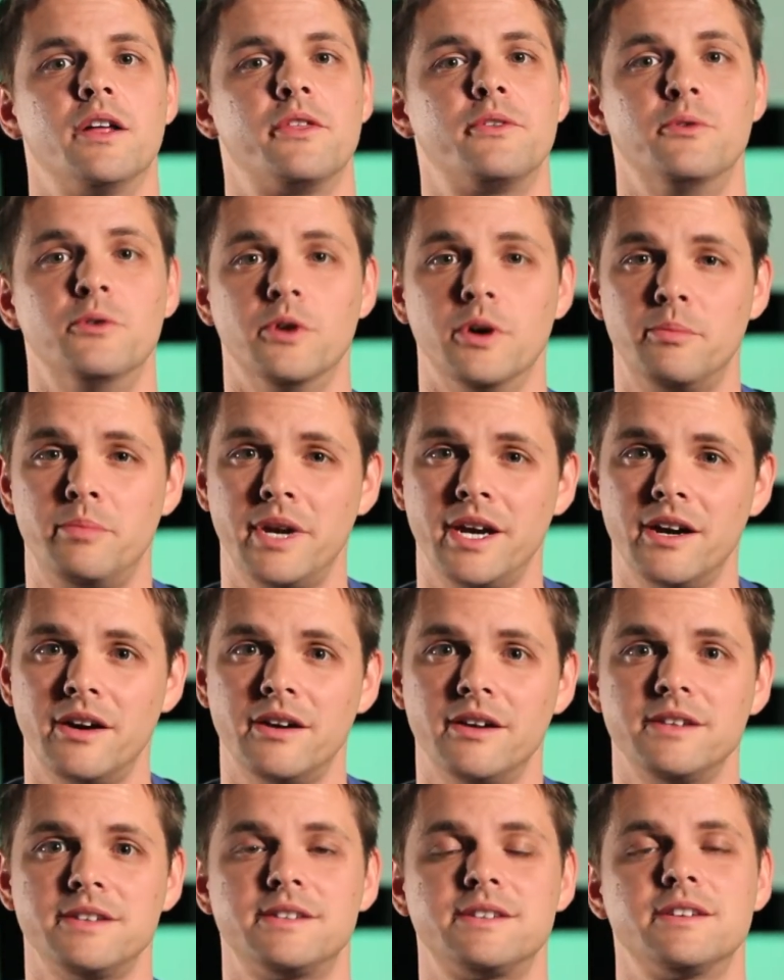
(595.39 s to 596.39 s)
through
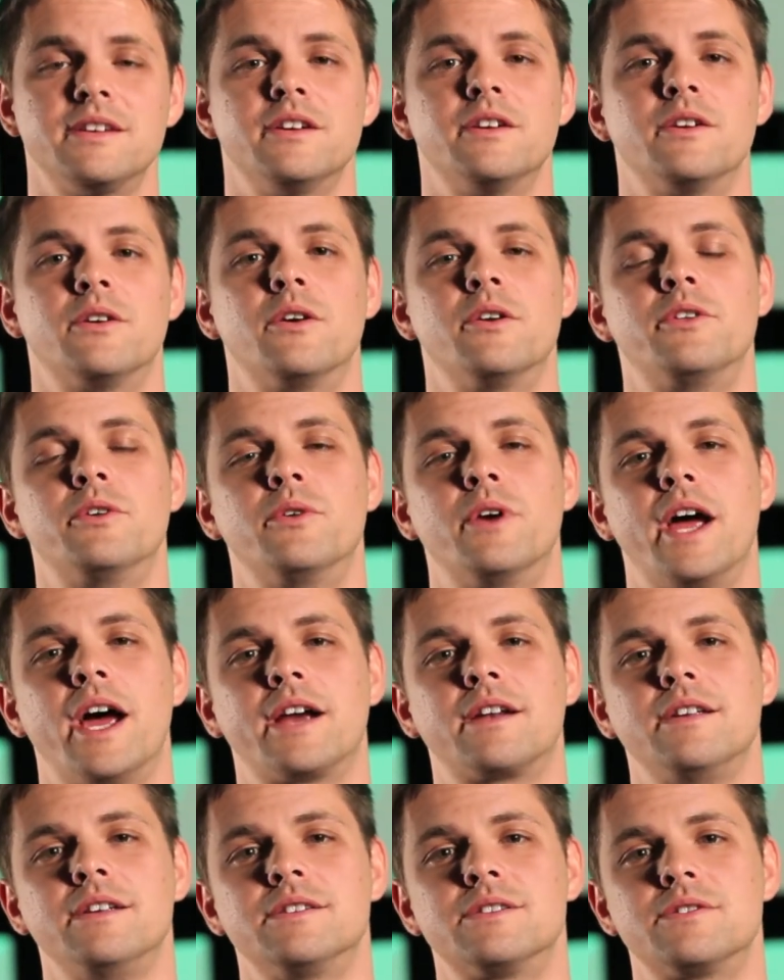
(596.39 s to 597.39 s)
appearance or through
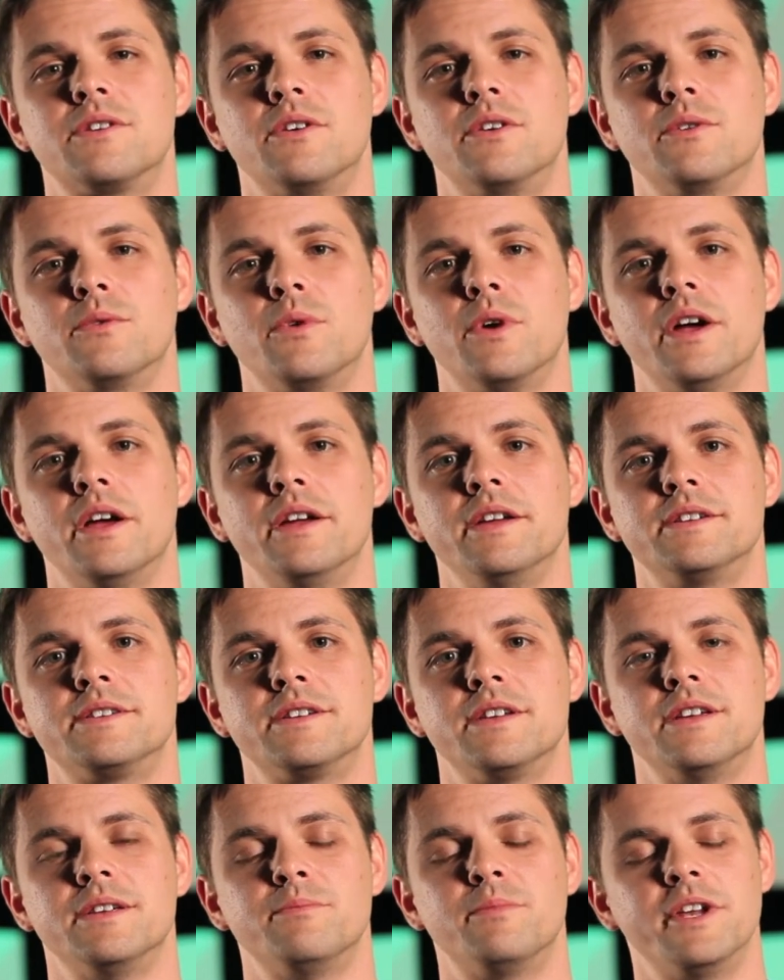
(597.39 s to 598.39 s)
acting certain
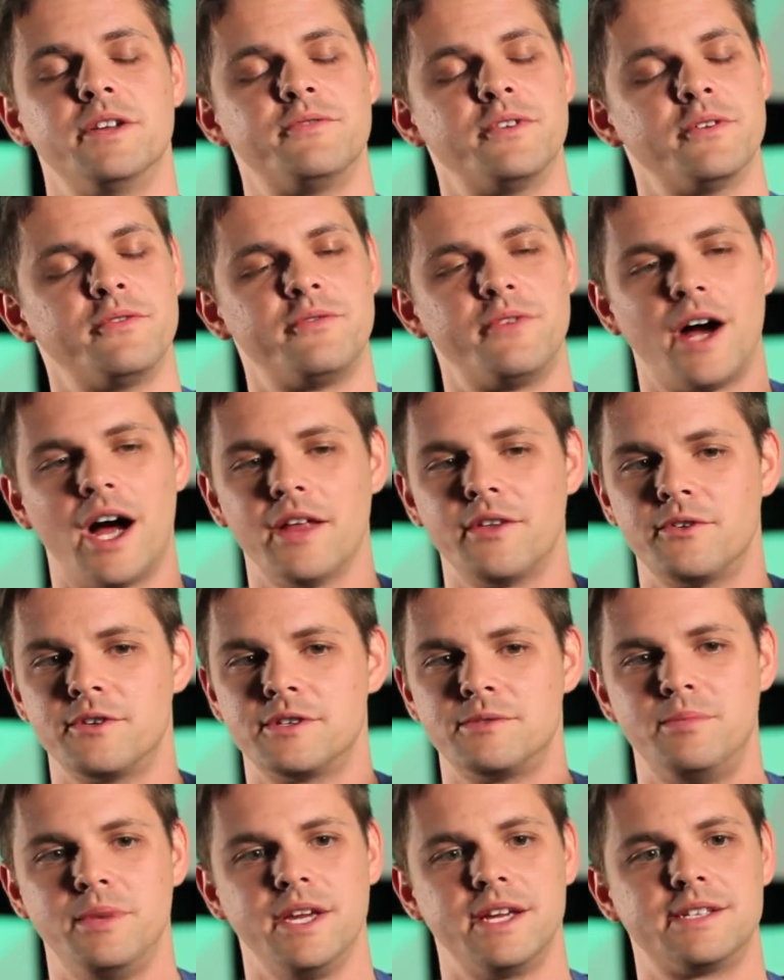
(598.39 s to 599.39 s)
ways. But if a father
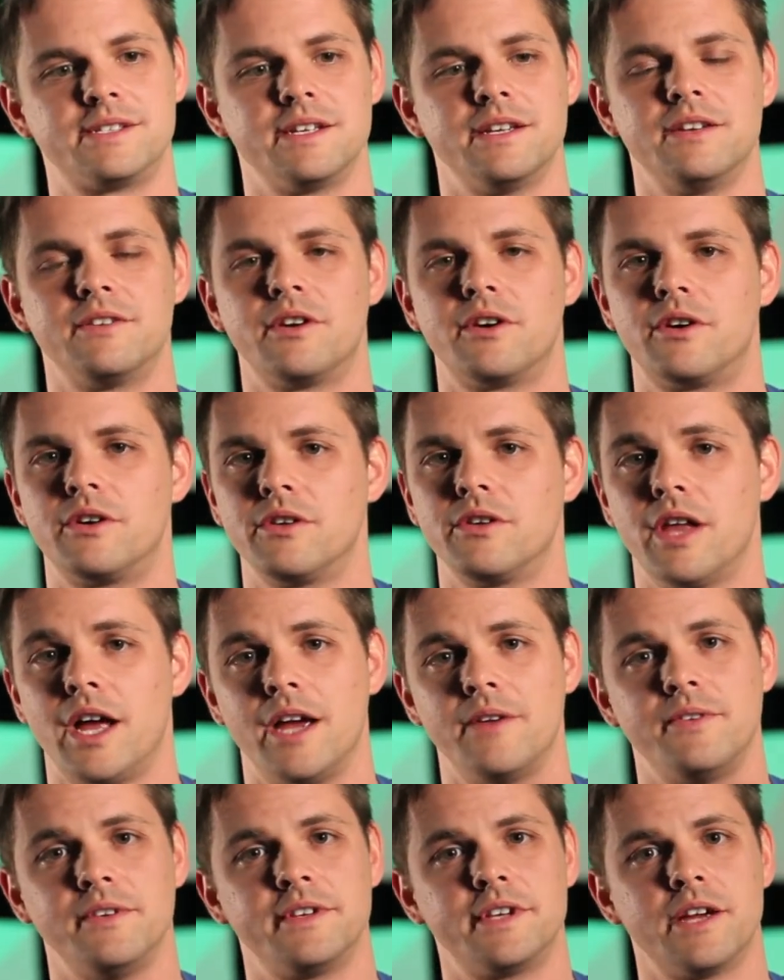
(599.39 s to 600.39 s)
speaks into her
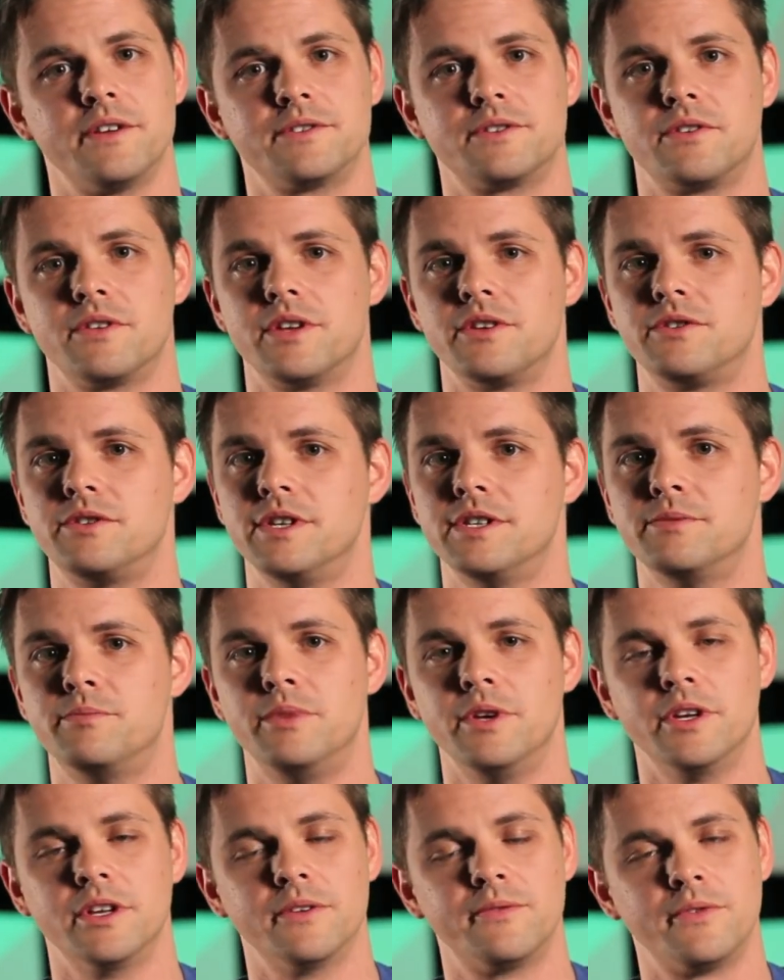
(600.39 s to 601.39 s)
life and tells her that she's
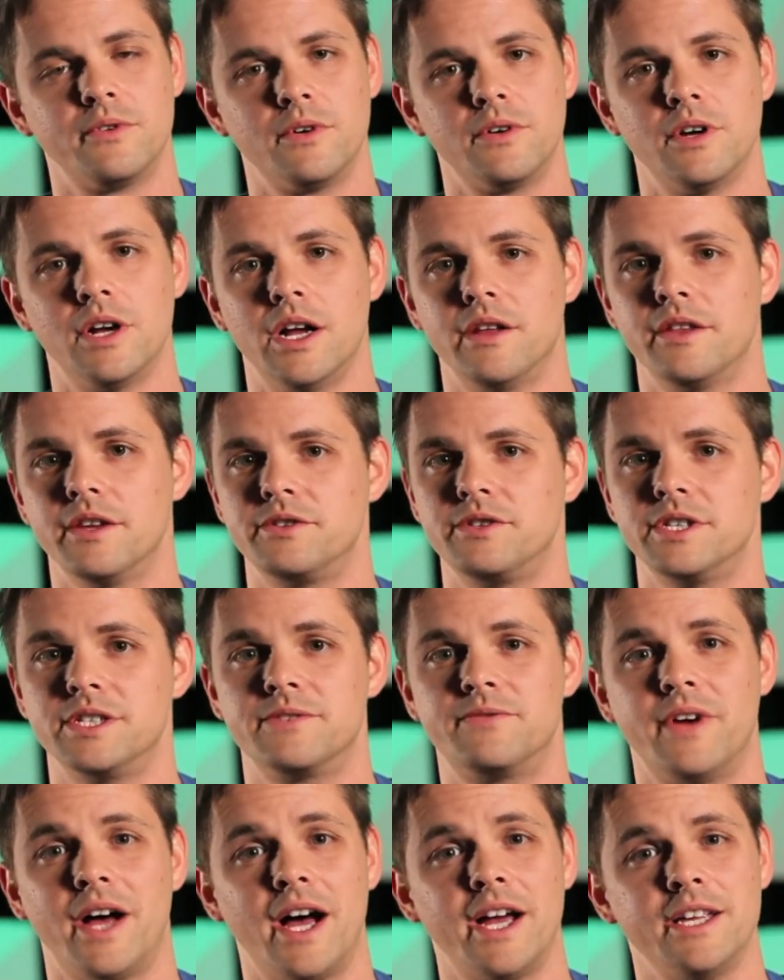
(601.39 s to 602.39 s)
beautiful, that
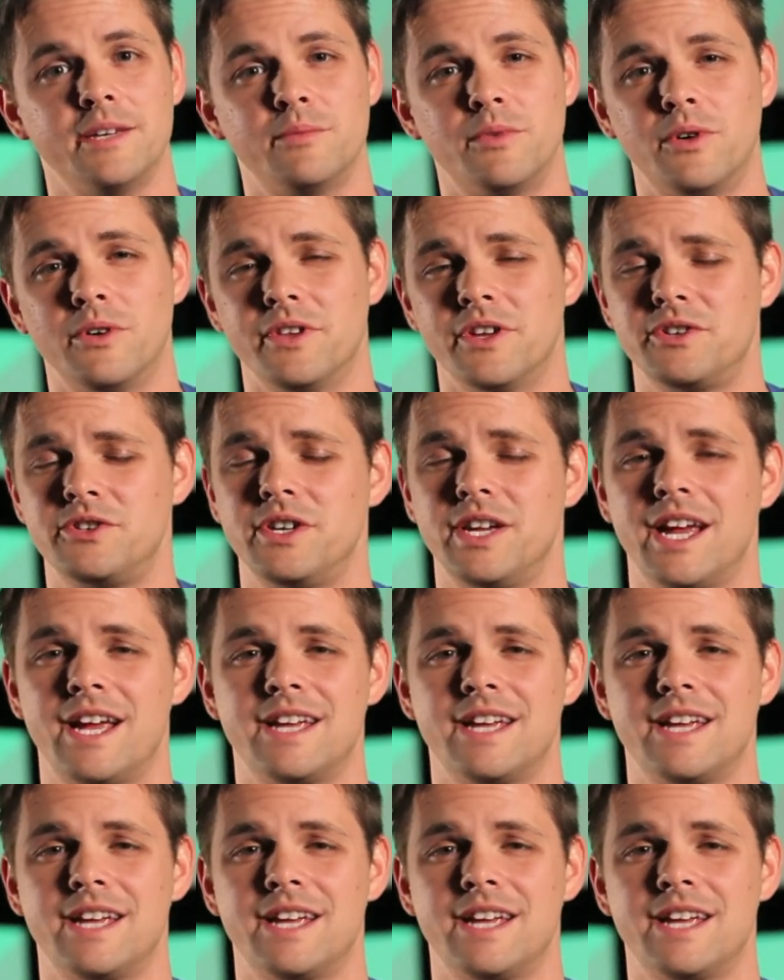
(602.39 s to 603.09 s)
she's valuable, that she